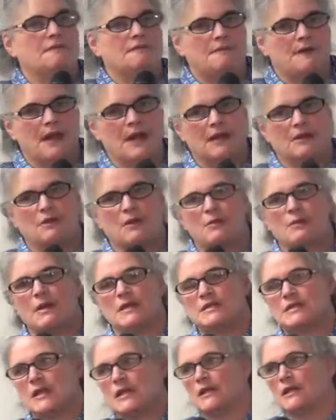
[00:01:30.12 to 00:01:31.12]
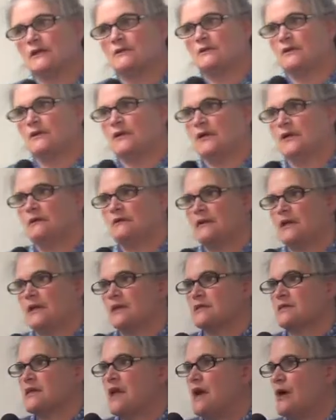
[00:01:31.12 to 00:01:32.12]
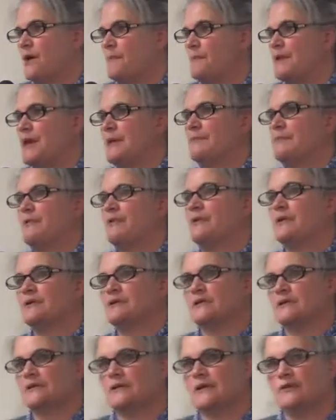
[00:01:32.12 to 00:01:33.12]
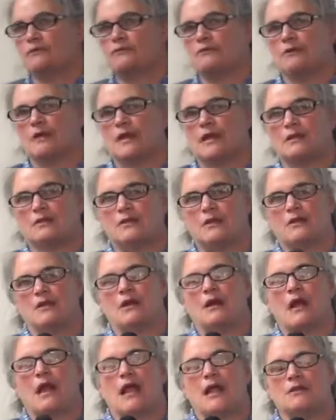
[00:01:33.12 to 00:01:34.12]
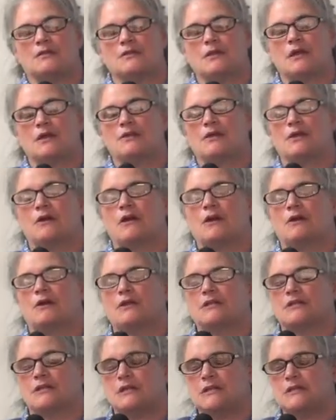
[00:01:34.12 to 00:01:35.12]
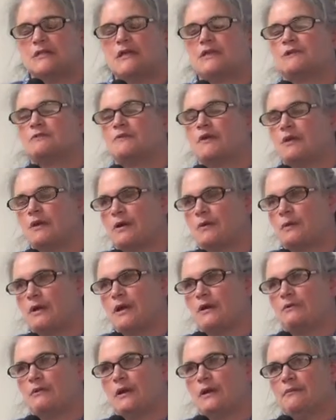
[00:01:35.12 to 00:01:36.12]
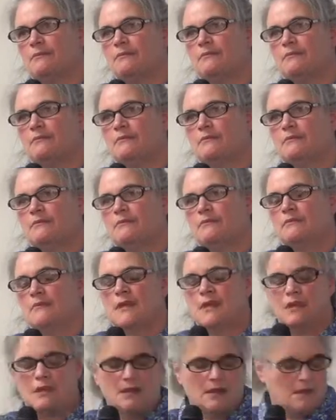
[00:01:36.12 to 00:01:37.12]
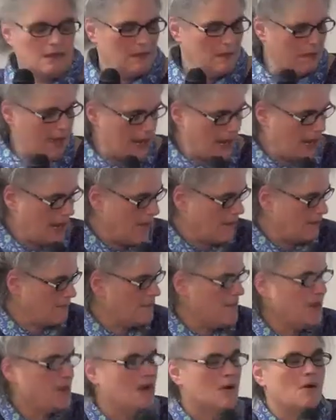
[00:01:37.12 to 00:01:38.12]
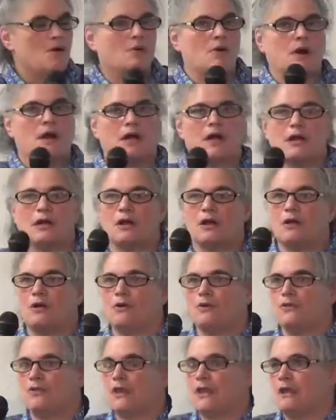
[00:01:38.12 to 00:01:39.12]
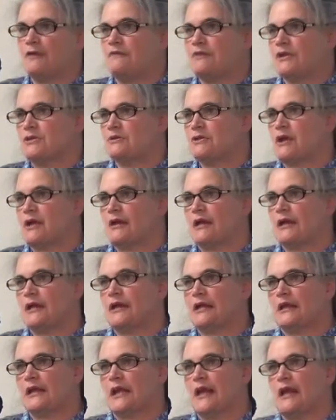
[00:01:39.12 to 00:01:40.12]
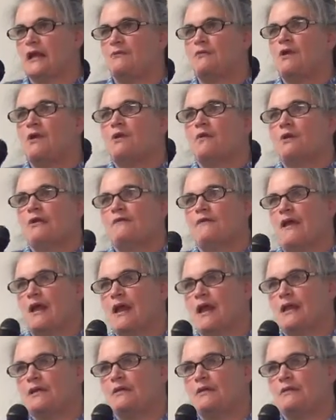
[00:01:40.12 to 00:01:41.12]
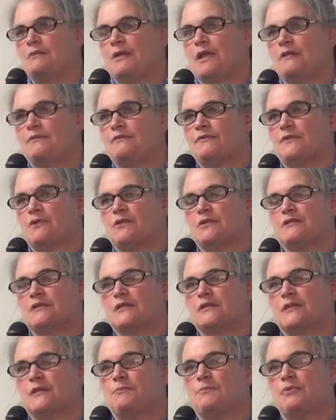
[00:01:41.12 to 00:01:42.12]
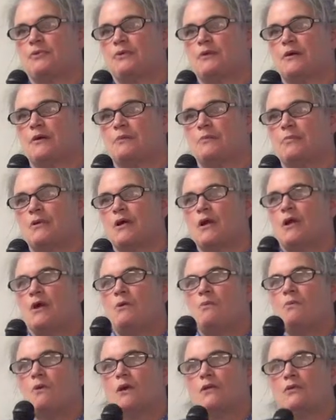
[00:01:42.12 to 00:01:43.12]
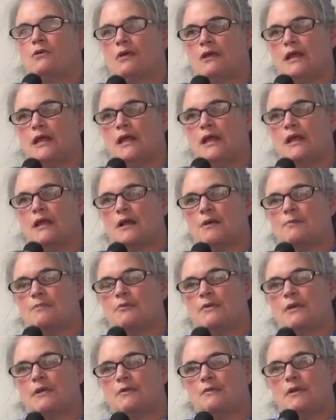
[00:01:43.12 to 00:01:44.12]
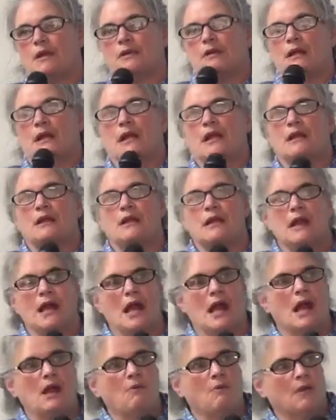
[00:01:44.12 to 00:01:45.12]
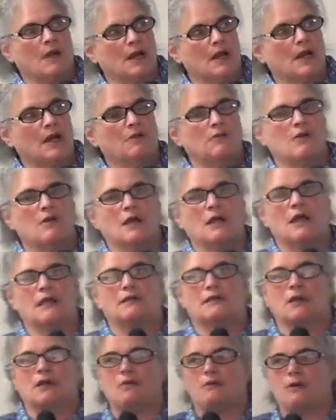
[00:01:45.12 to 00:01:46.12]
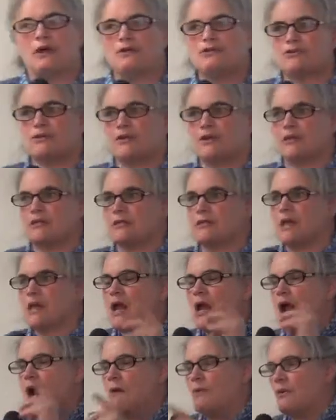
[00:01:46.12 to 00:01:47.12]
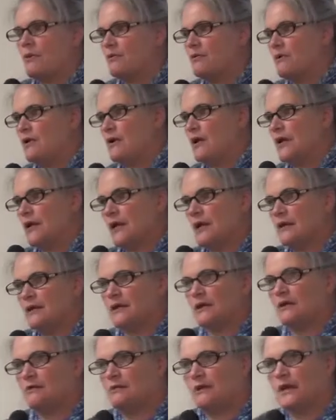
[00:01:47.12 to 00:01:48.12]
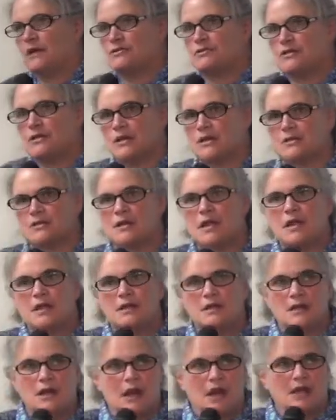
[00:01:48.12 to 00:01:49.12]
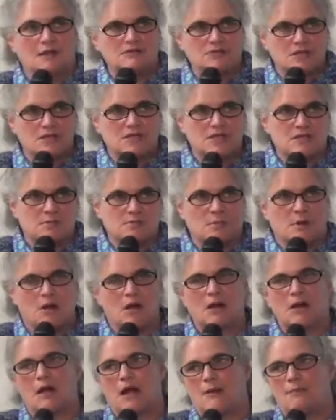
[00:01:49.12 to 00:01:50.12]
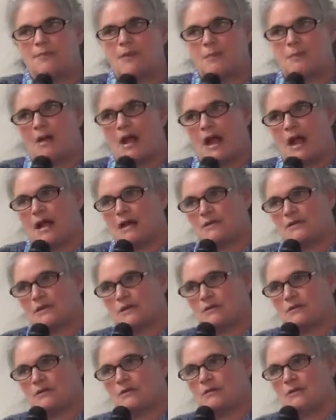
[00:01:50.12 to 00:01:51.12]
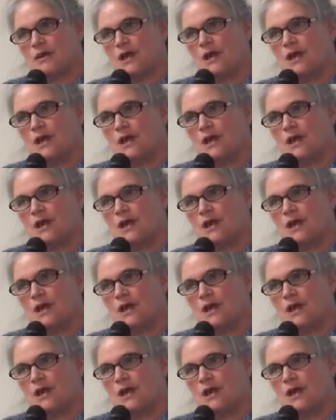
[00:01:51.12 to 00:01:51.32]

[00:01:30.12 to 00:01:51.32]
Finally, we take a look at lists, how people are delivering their details very quickly. Then we're going to go think of the target again. We've looked at the blurb. We're looking at our pre-reading. Now we're going to look at the questions. And we're looking at the questions not just to mark up the passage,